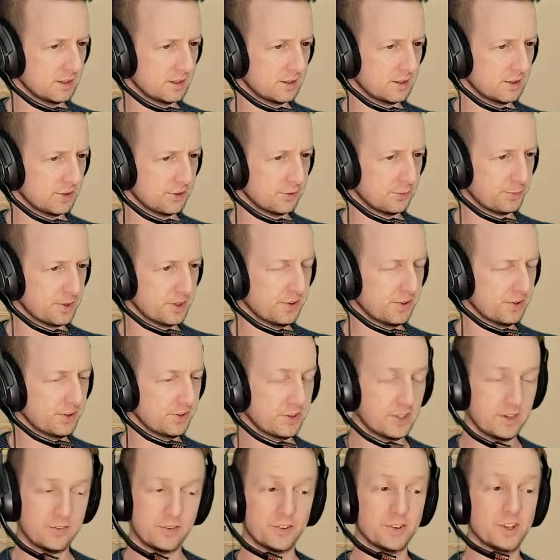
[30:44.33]

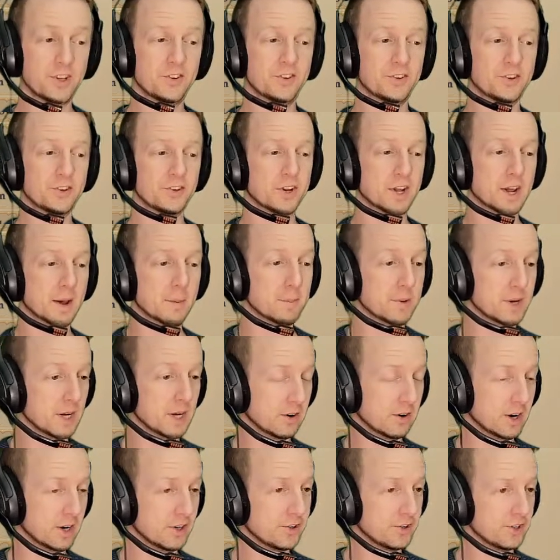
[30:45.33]
Species, it even says he's a
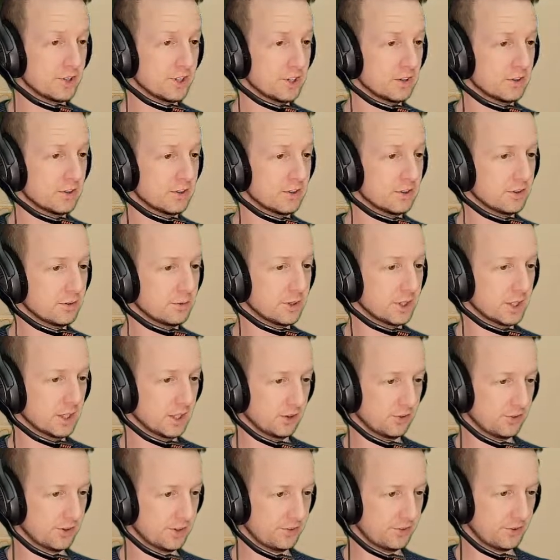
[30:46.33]
Dampier actually on the
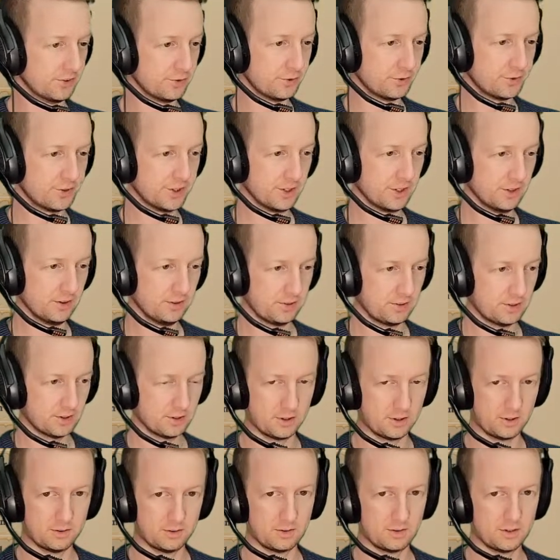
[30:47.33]
wiki, so that's interesting.
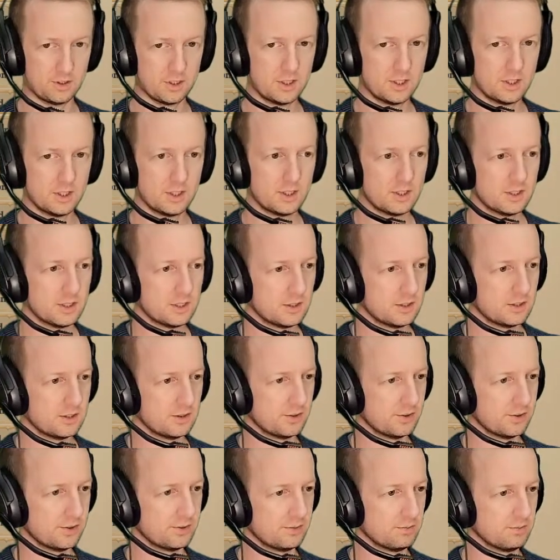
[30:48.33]
So,
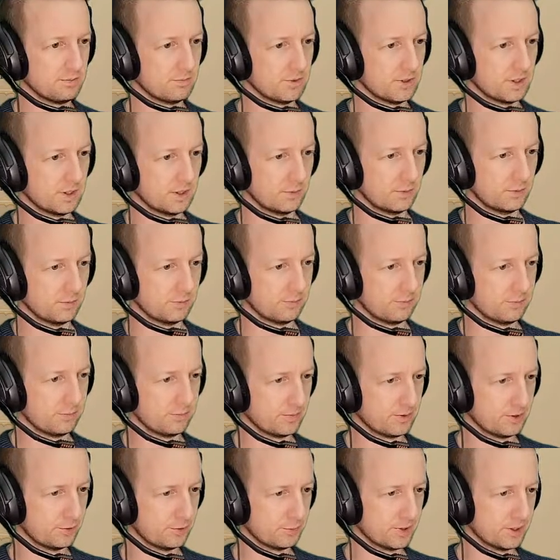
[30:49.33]
I think it
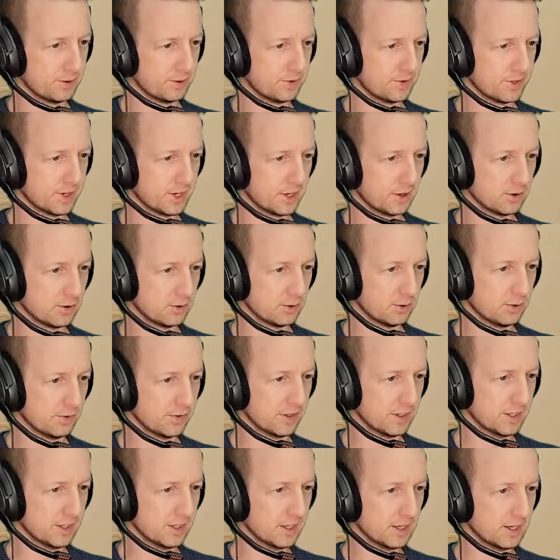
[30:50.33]
must be what they call
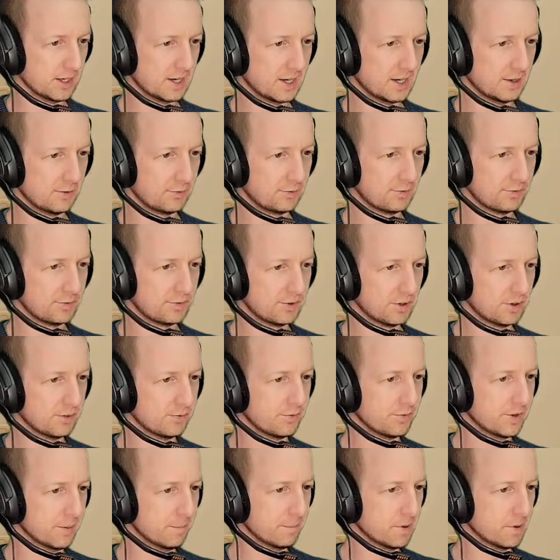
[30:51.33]
the half
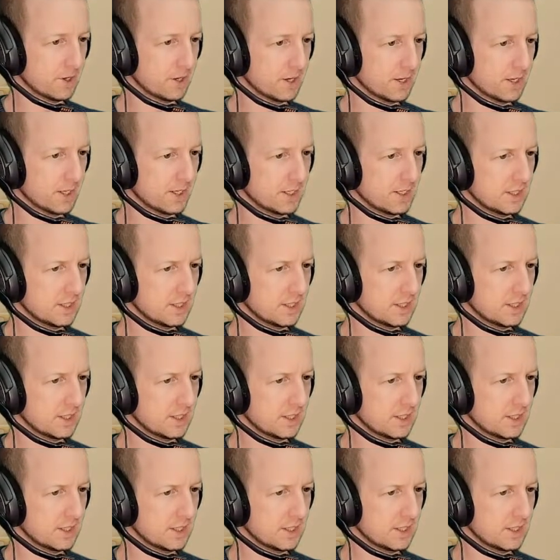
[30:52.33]
vampire.